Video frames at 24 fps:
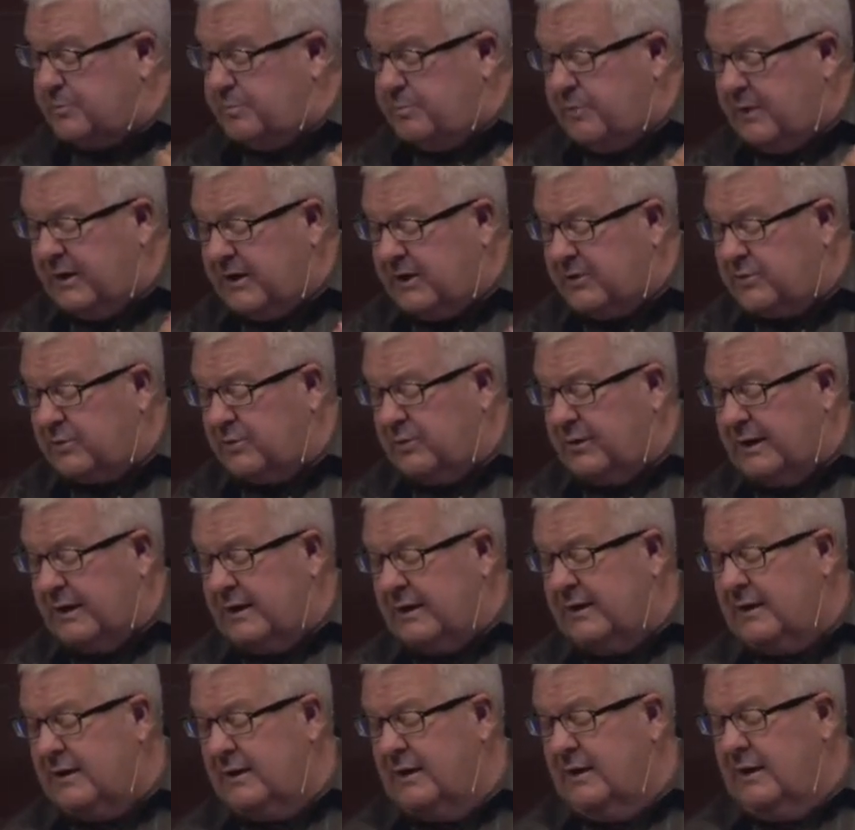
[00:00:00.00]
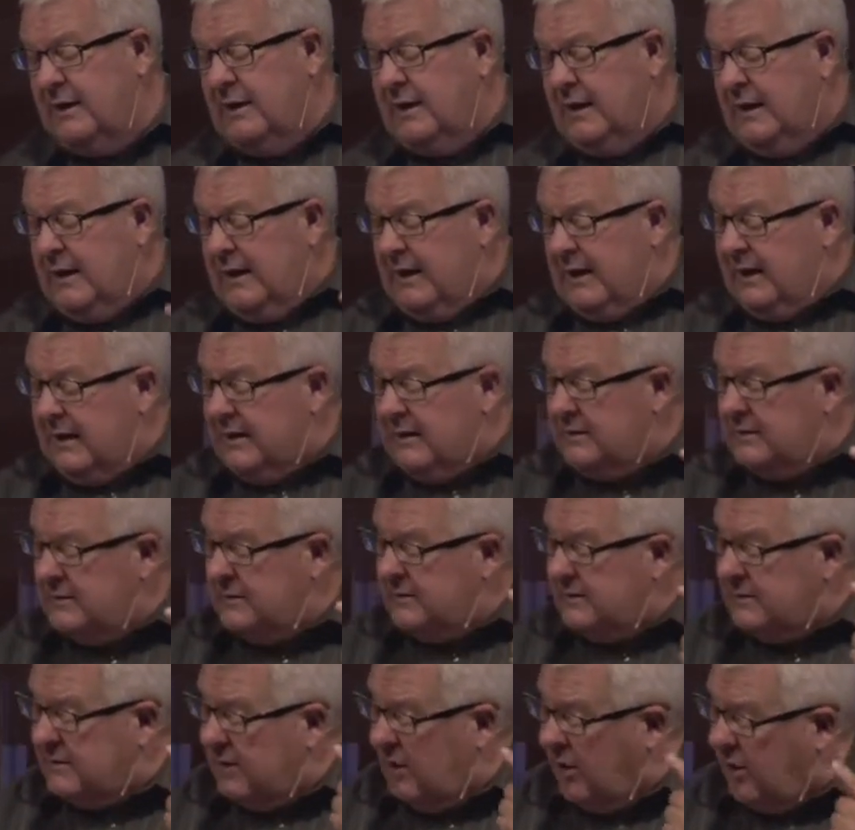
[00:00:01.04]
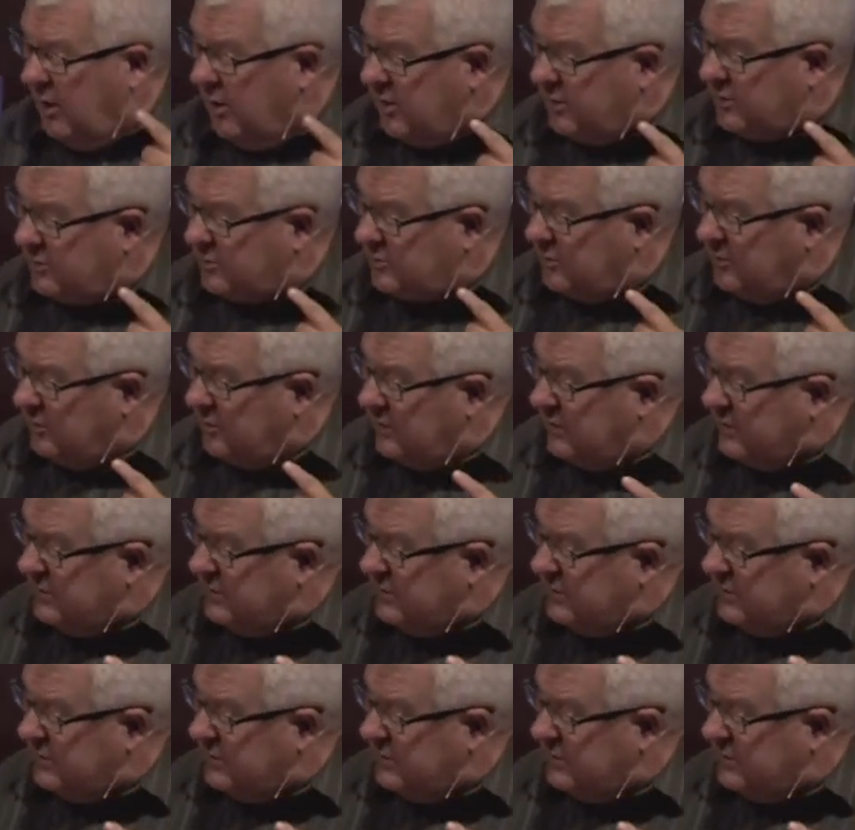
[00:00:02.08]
Pickering, in the article,